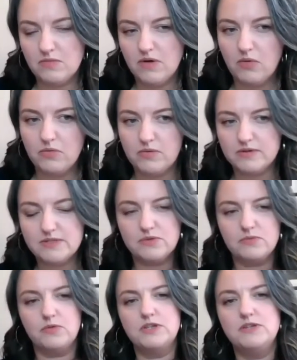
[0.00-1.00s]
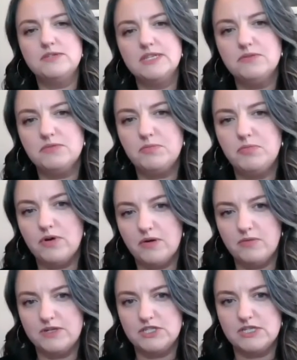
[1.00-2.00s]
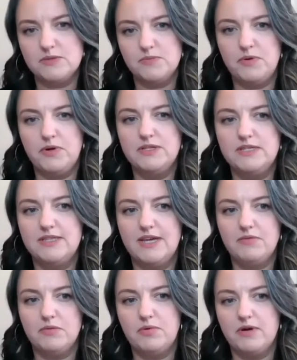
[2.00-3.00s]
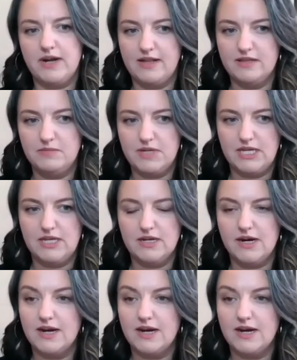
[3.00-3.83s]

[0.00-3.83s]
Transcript: Oh, so we're using the report widget to pull in that report element here.